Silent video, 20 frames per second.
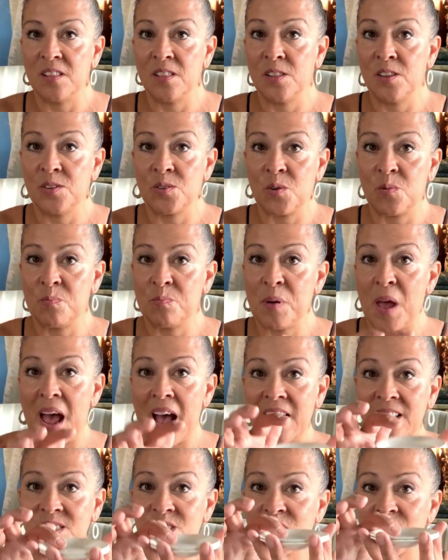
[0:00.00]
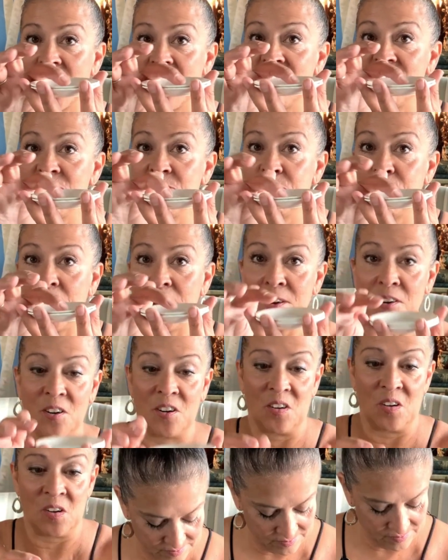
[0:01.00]
little pats of
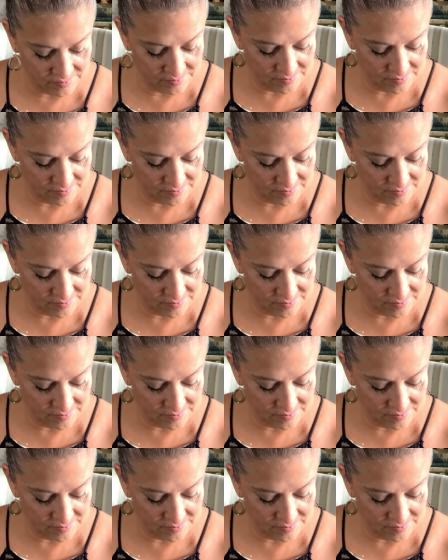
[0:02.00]
butter.